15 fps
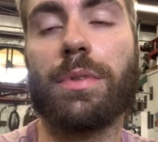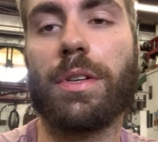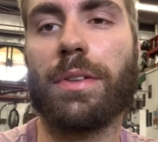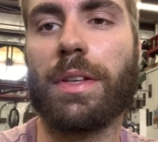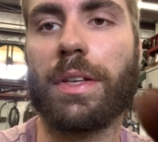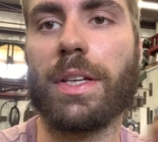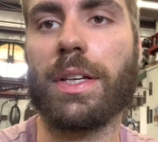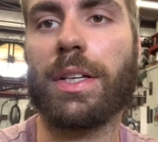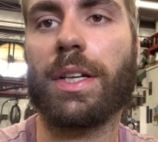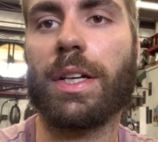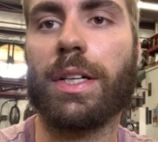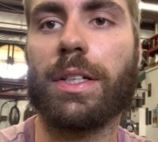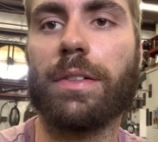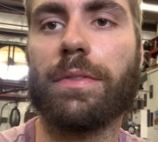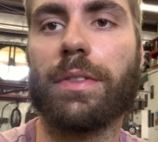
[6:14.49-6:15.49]
so they got
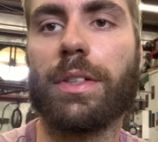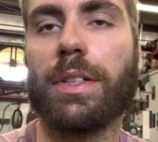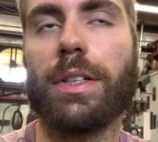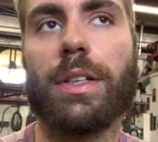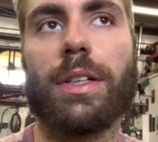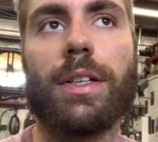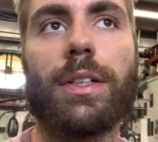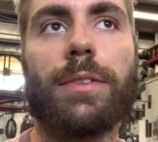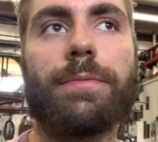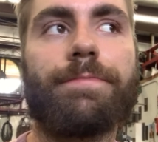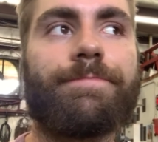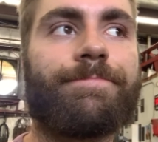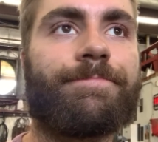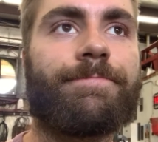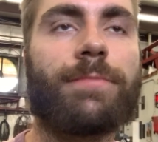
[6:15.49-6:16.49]
kind of a
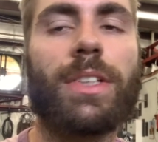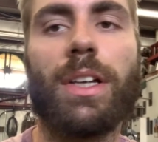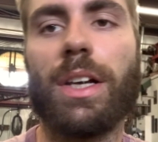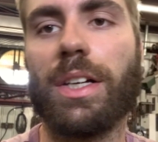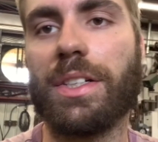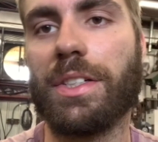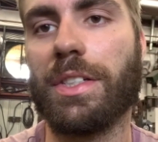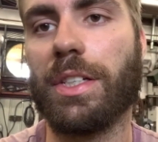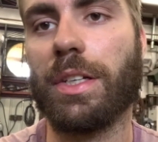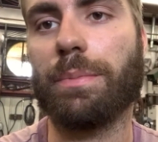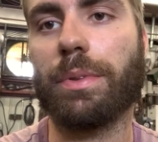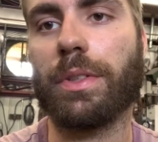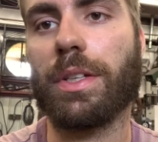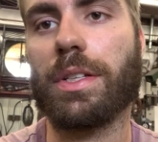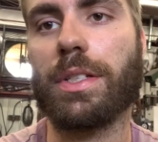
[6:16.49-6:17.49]
dip
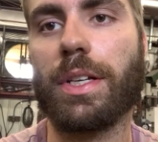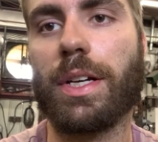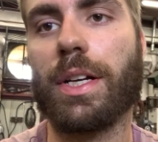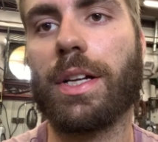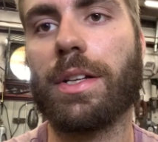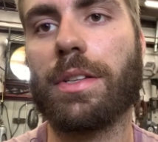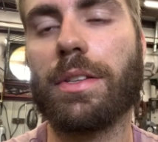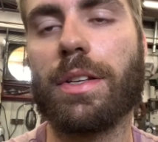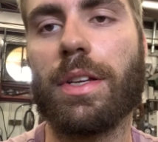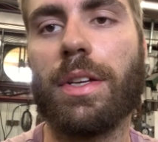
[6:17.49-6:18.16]
in the sides.